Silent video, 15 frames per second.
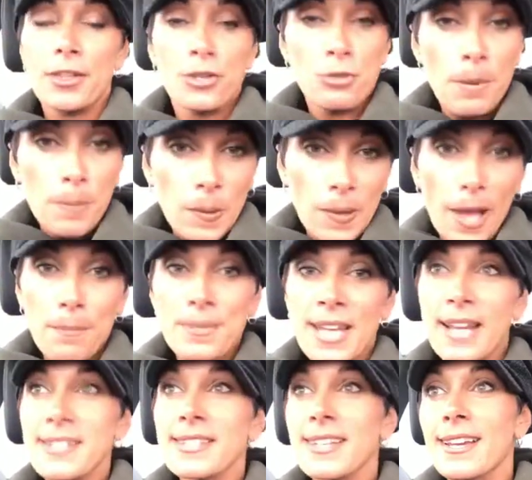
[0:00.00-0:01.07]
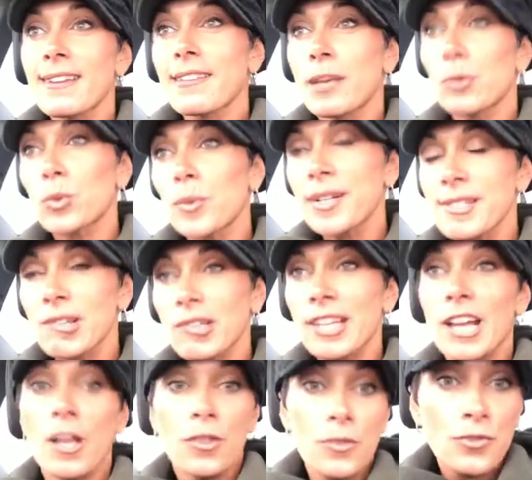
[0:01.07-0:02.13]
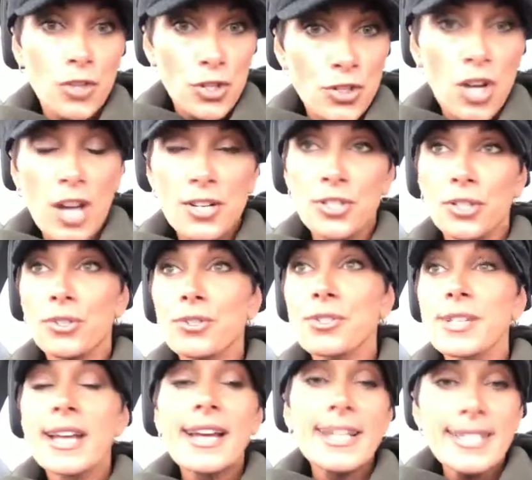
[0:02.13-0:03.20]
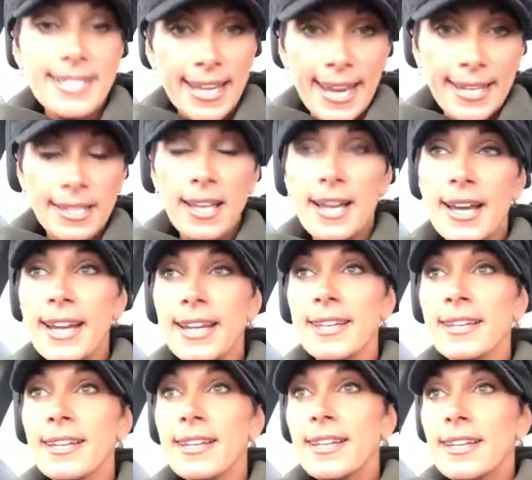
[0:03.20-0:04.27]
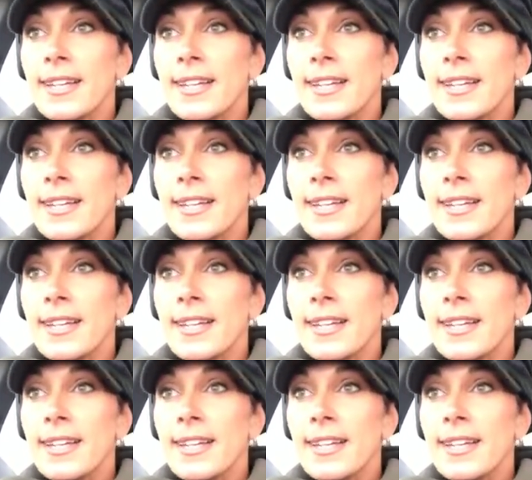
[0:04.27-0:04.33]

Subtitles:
The triple lab tested. They were recently on The Doctors, Dateline,